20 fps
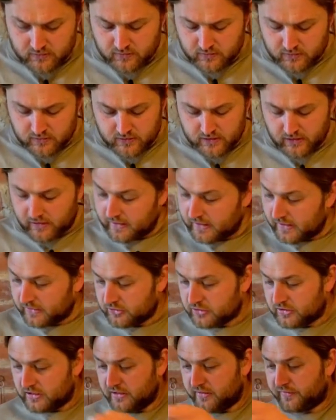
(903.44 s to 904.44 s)
that that
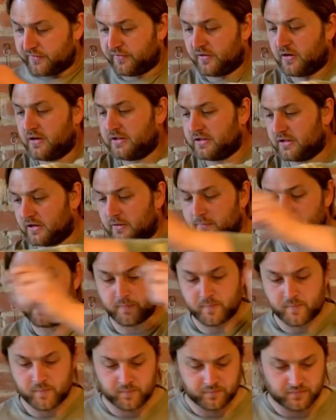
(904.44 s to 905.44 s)
actually fired up
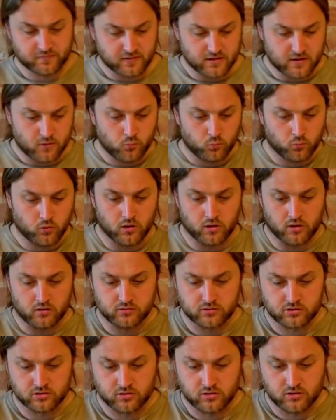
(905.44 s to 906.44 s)
and
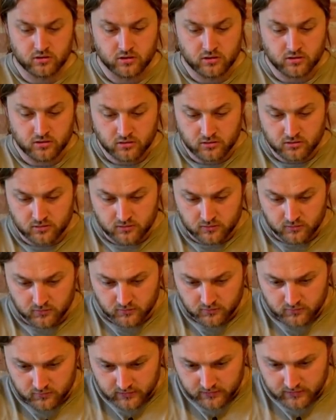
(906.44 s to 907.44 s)
worked.
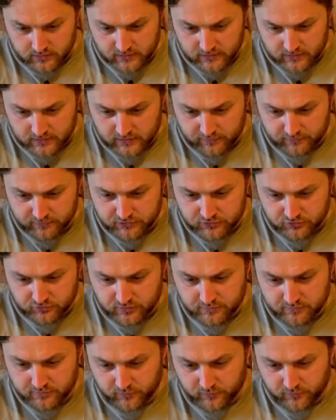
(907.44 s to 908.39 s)
And having scraped